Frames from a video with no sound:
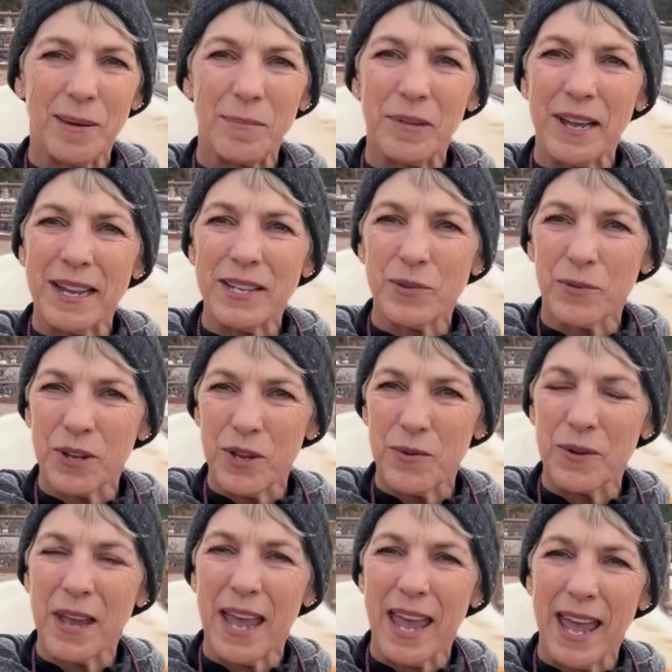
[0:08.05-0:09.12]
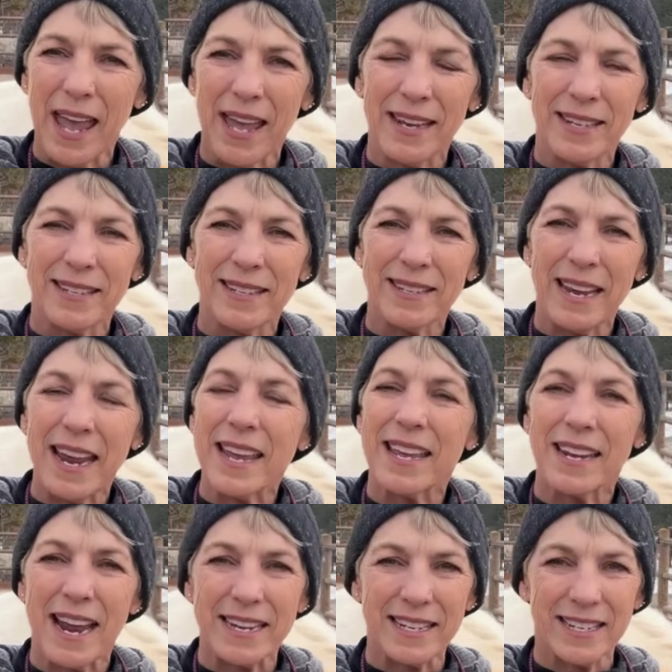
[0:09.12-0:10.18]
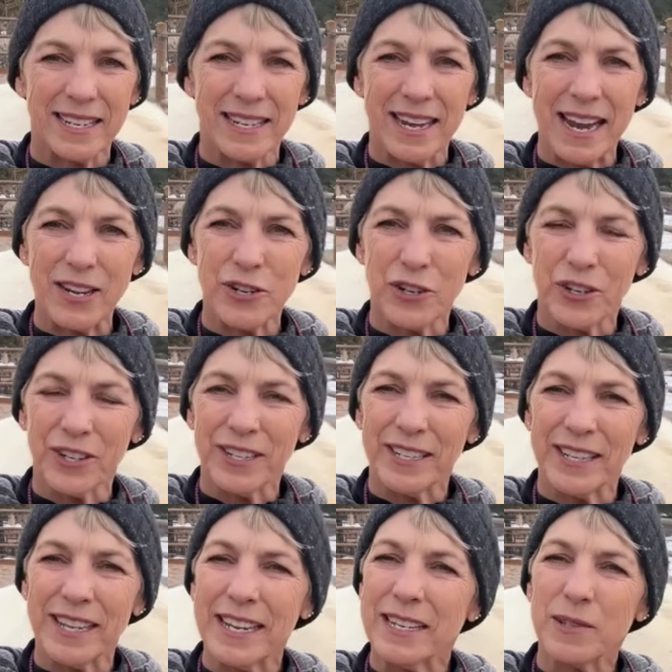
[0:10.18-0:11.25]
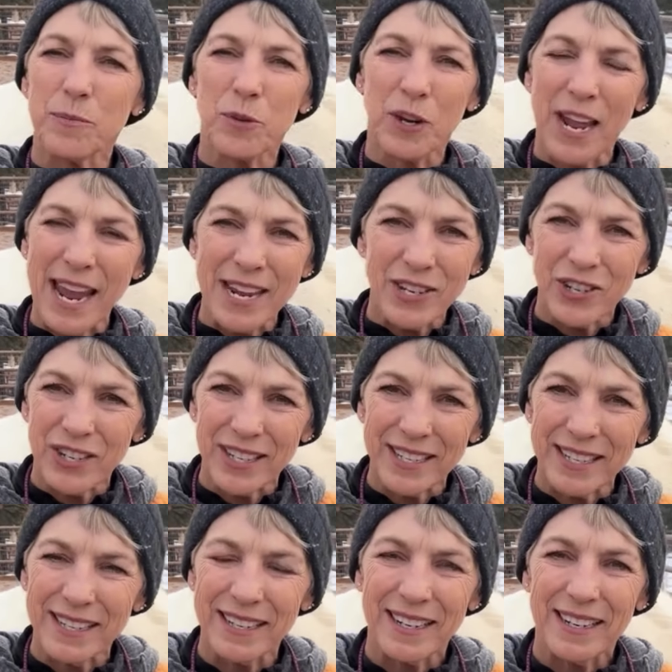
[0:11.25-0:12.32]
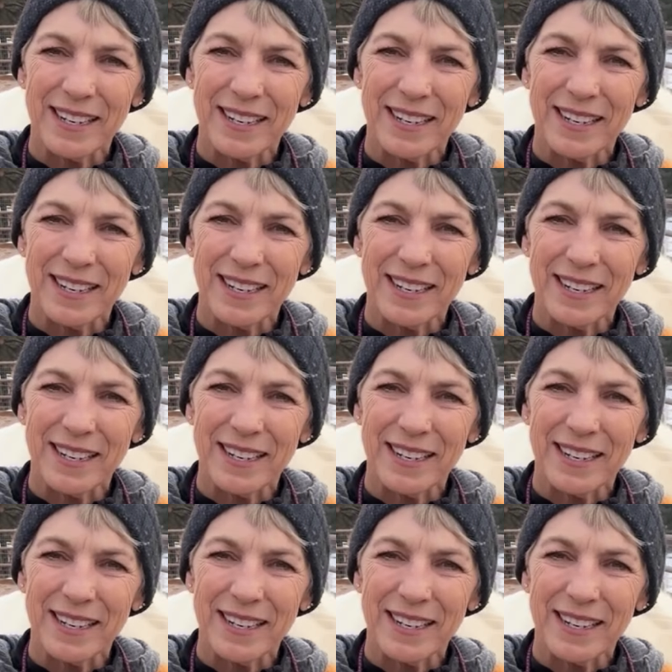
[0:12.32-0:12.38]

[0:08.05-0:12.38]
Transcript: a place where you can stay connected to nature and things more ancient